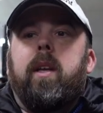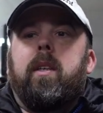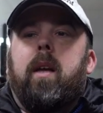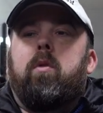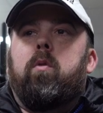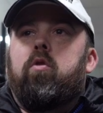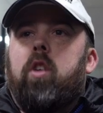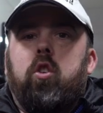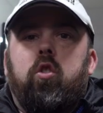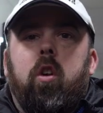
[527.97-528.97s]
It is an absolute
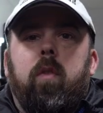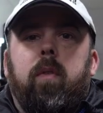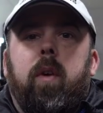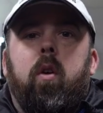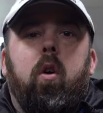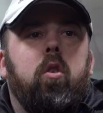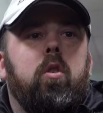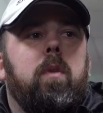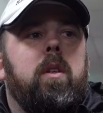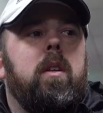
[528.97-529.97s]
treasure trove of
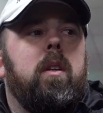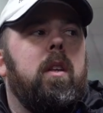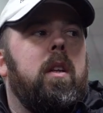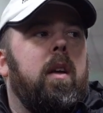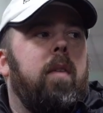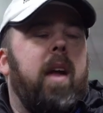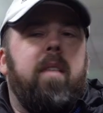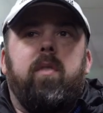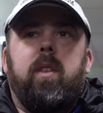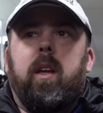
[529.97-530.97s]
awesomeness, of
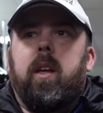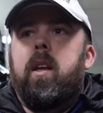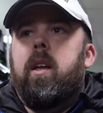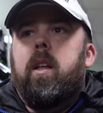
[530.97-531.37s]
everything